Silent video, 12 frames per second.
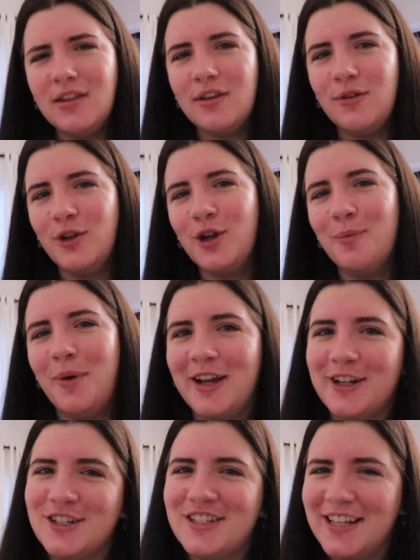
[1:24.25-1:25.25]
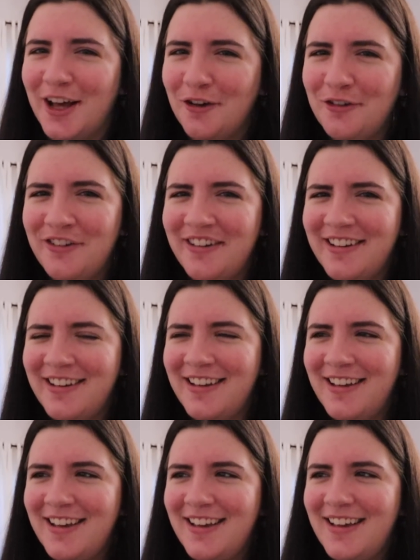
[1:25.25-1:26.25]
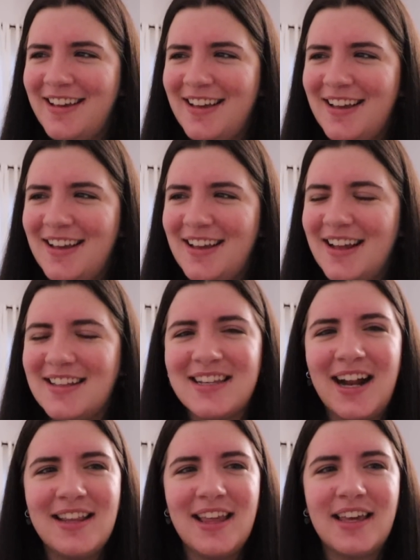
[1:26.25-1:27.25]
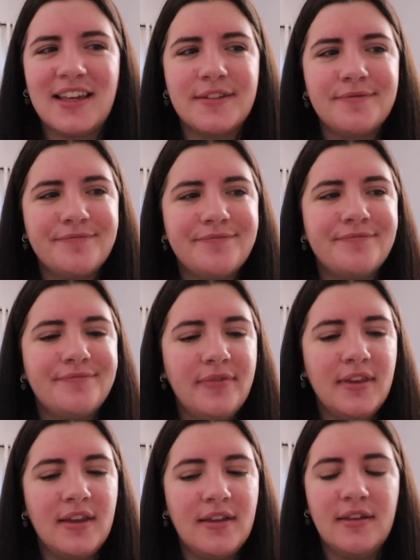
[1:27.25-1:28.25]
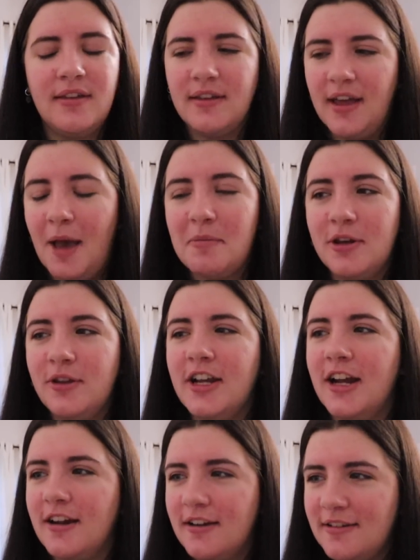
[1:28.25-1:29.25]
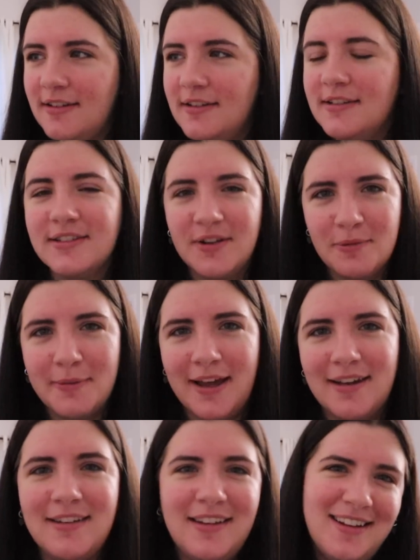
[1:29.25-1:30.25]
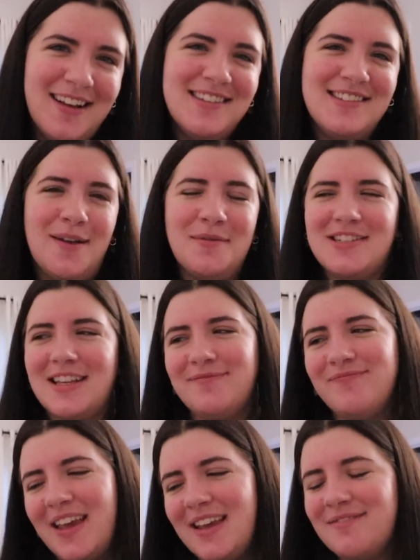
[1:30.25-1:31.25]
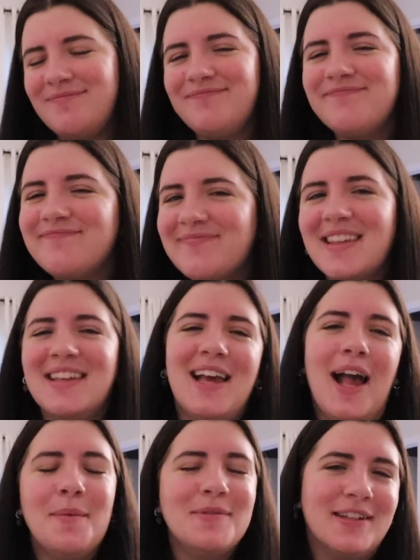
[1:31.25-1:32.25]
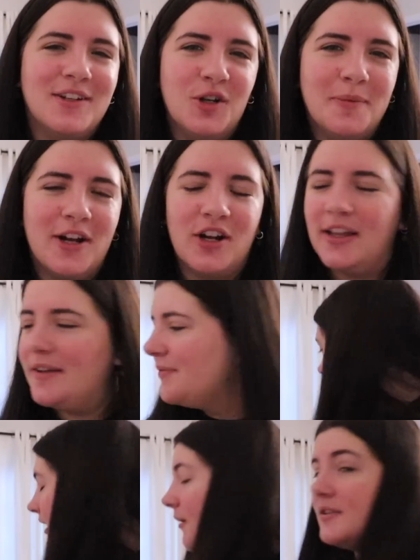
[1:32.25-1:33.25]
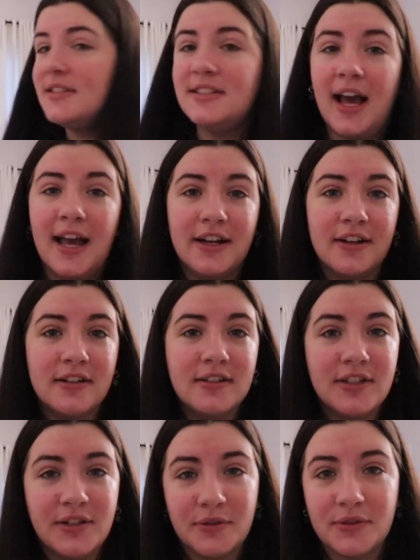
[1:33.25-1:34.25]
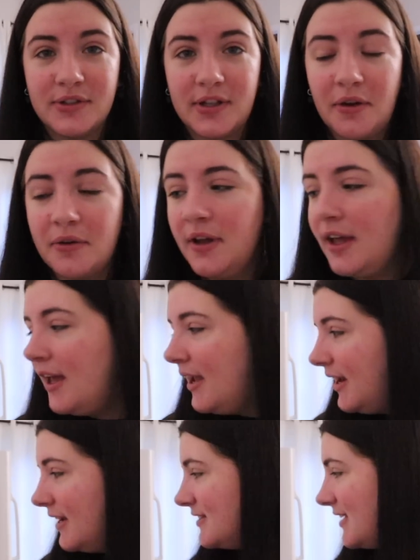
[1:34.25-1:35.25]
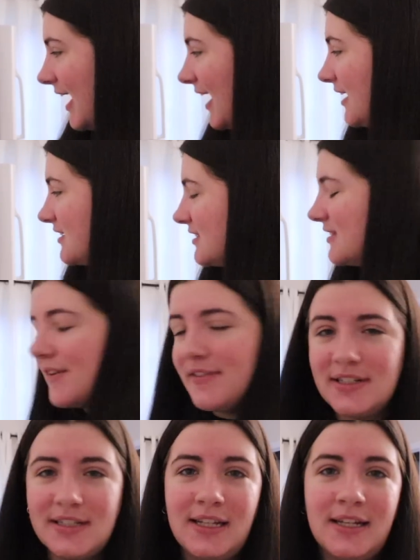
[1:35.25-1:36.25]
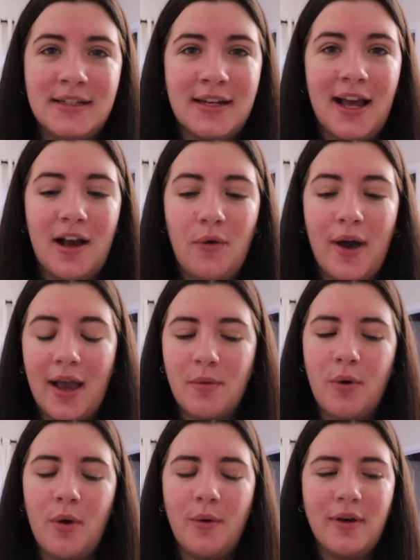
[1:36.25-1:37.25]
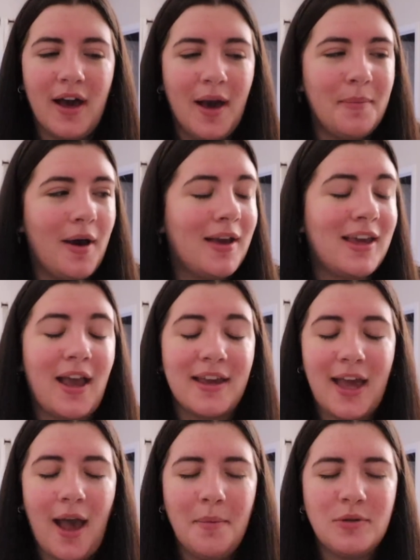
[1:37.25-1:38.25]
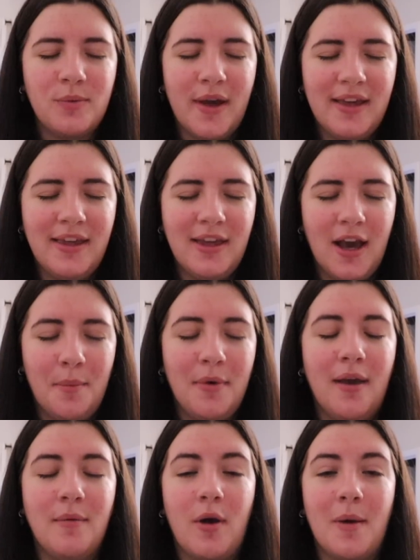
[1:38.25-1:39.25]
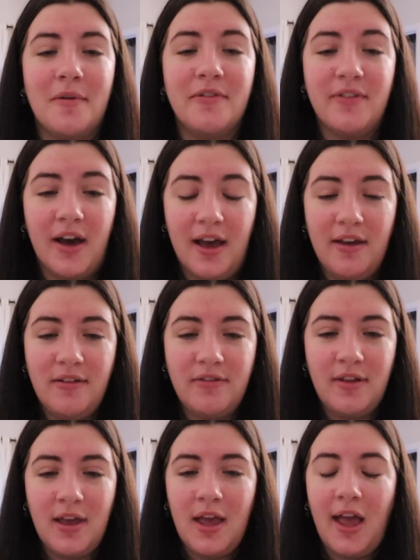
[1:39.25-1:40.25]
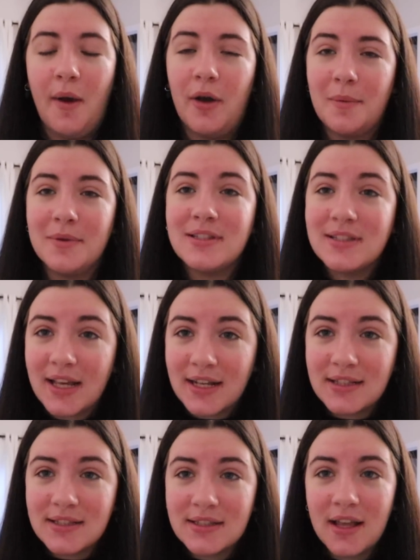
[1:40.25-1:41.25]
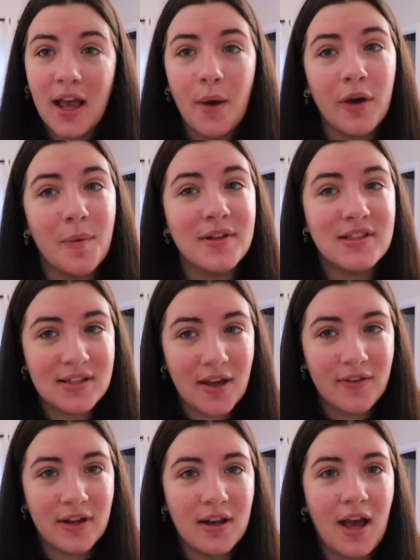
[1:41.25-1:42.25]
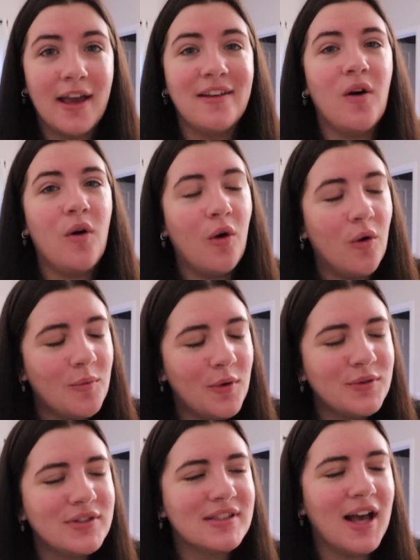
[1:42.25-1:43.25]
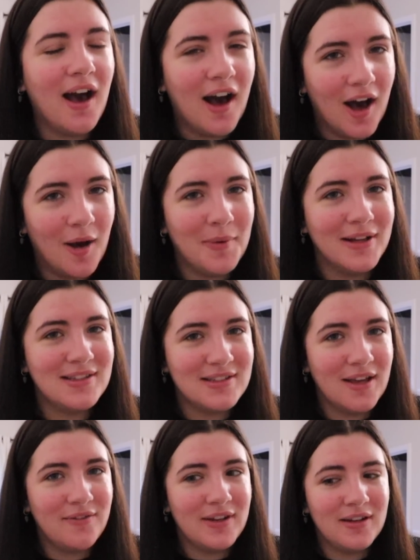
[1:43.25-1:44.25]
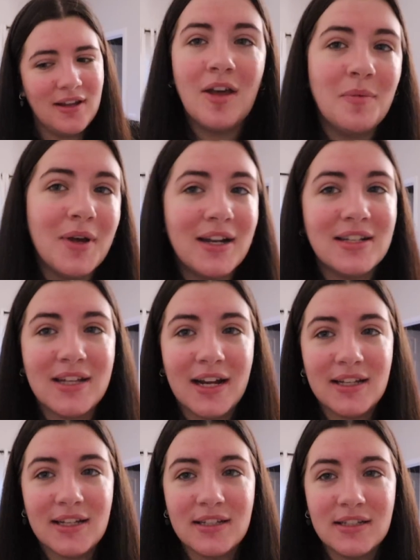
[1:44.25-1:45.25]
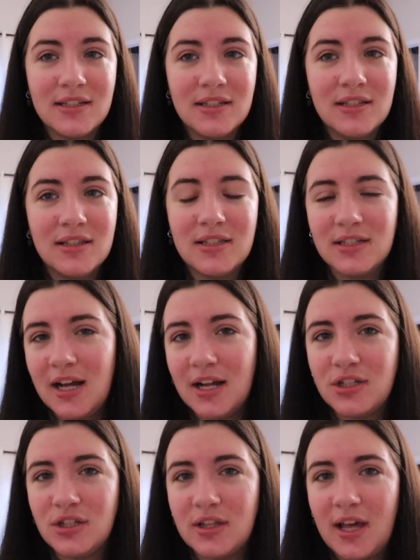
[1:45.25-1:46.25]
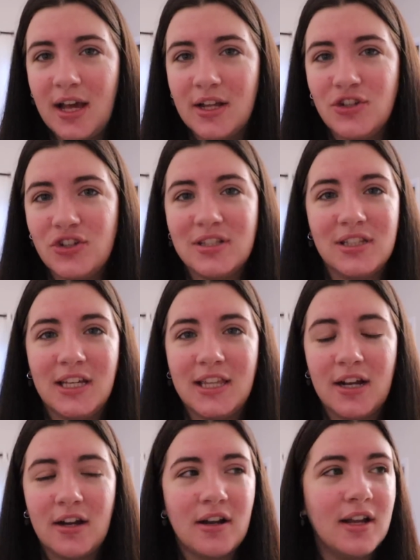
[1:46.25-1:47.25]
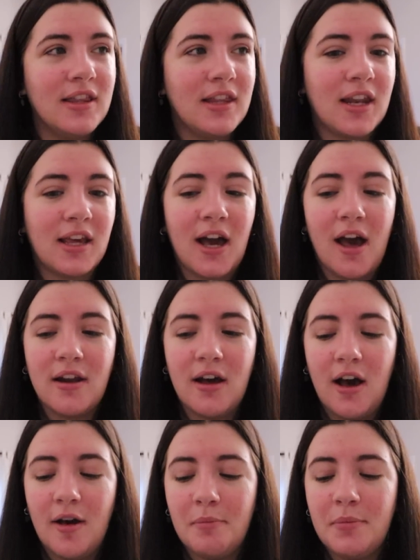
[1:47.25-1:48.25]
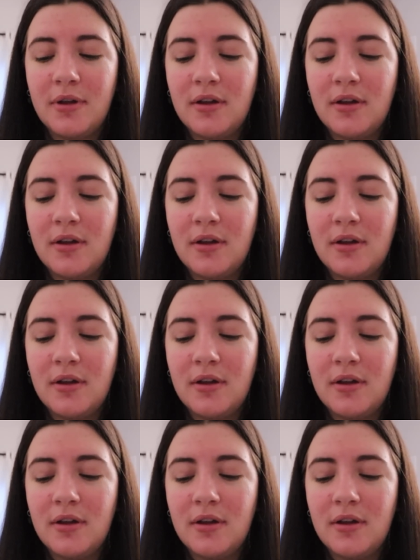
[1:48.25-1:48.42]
in the New Year by yourself, it's kind of like, Happy New Year, let's go to bed. You know, so I'm just like, meh. I'm just gonna go to bed early. I was tired too, so. It's 8:17 now. I woke up, I kept waking up. I woke up at 5, I woke up at 6, I woke up at 7. I almost got up at 7, but I decided to not do that and just lay there. And then I got up.